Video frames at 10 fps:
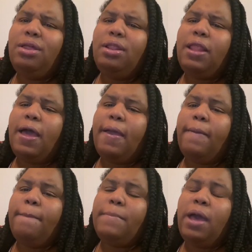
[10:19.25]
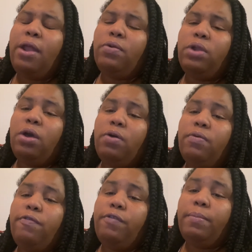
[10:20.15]
Like, I don't know.
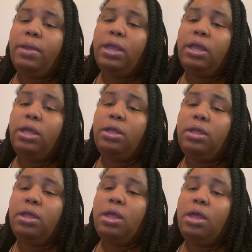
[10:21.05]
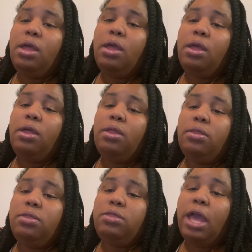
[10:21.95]
For me,
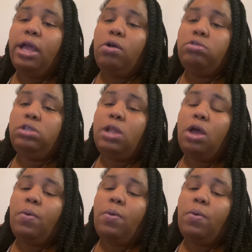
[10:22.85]
that goes a long way